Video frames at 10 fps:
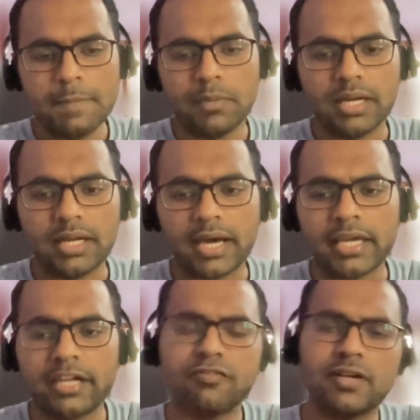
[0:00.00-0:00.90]
but I
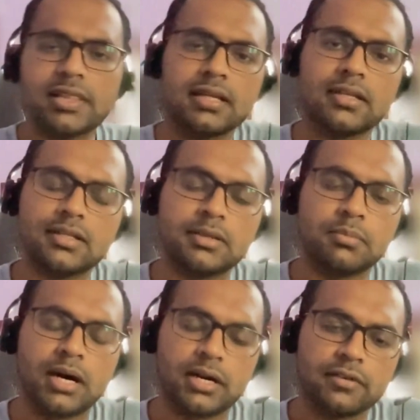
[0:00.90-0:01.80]
kind of felt that the
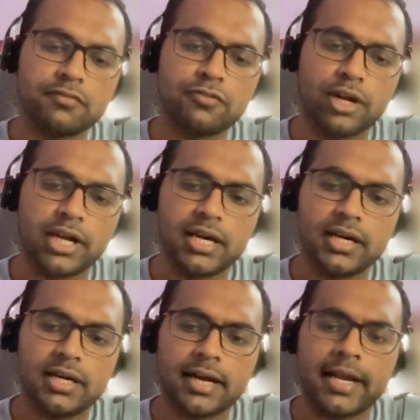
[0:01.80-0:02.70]
market for
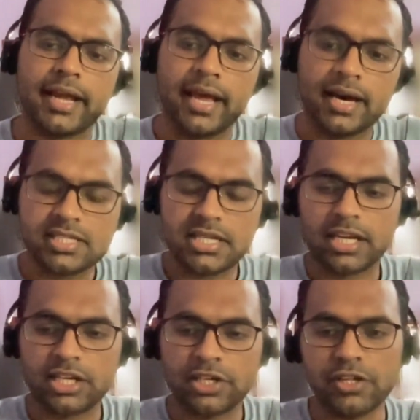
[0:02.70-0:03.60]
AR and AR as the
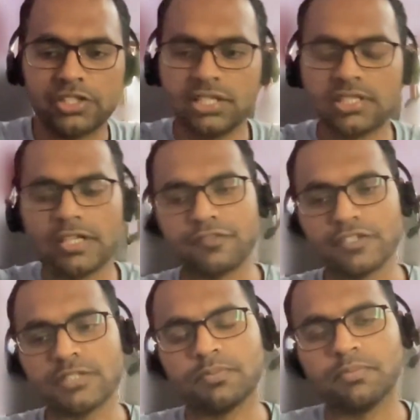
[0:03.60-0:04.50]
technology itself
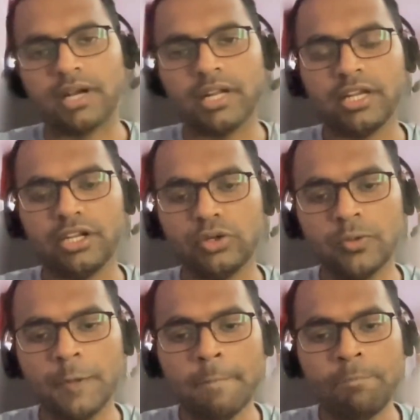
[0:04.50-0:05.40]
is pretty
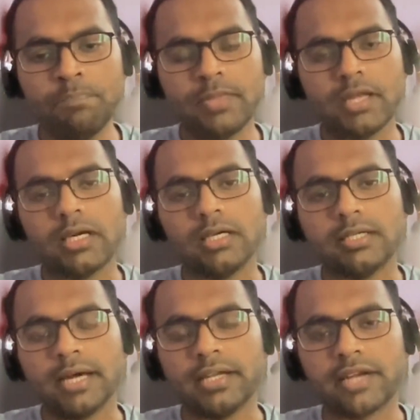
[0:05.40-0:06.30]
new. Mm-hmm.
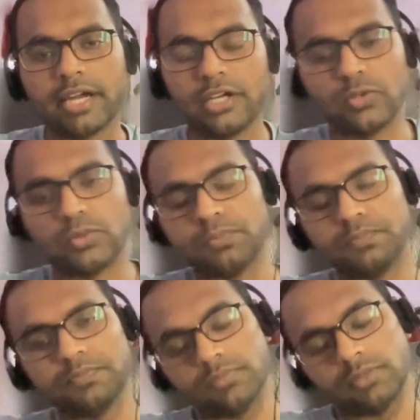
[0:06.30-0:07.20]
And trying to
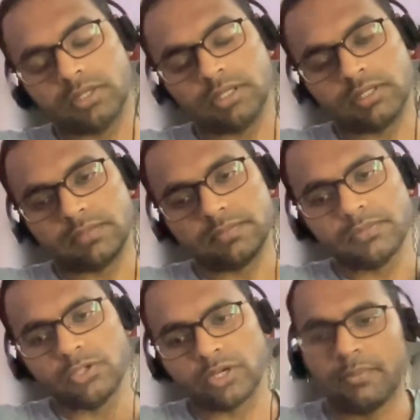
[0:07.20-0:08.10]

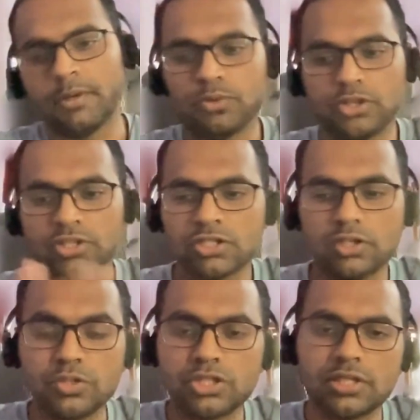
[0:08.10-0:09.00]
come up with a
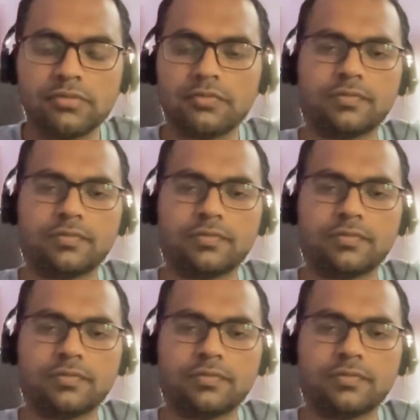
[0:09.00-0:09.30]
solution